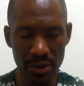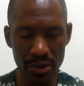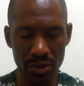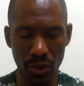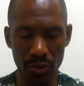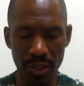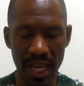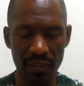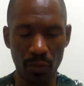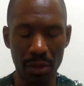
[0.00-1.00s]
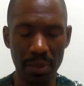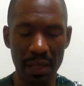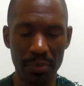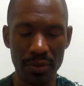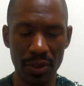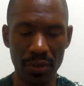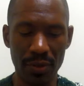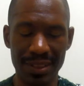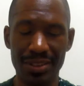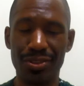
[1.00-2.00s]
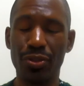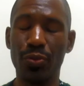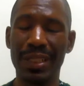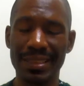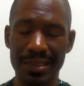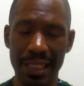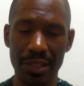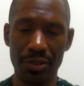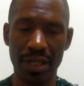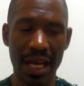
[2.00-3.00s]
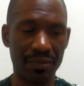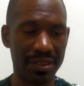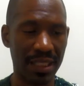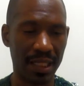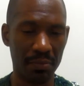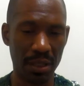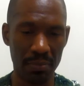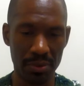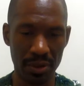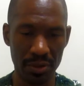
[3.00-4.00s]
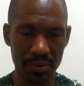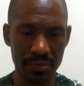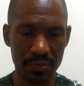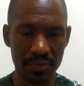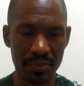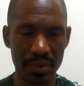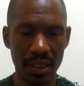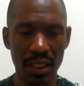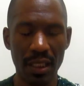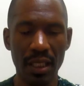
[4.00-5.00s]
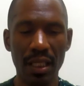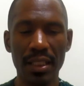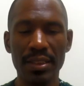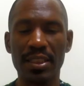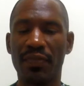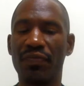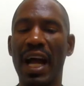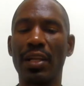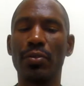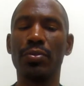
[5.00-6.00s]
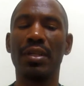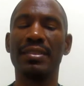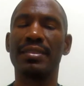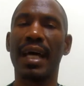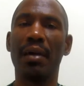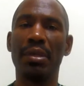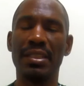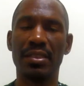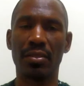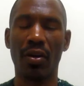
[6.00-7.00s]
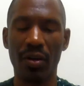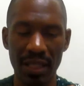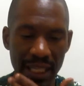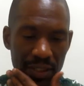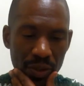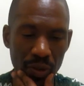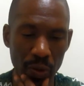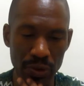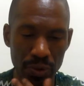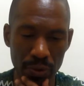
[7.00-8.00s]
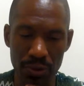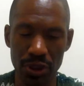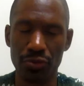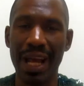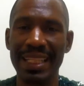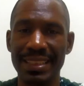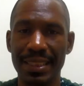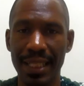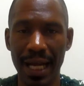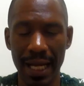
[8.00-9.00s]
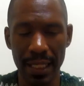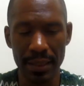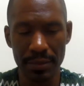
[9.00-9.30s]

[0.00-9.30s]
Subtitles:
So you have 1 paper due, and then 2 weeks later you have a second paper due. The final assignment is called an Intercultural Strategy Guide.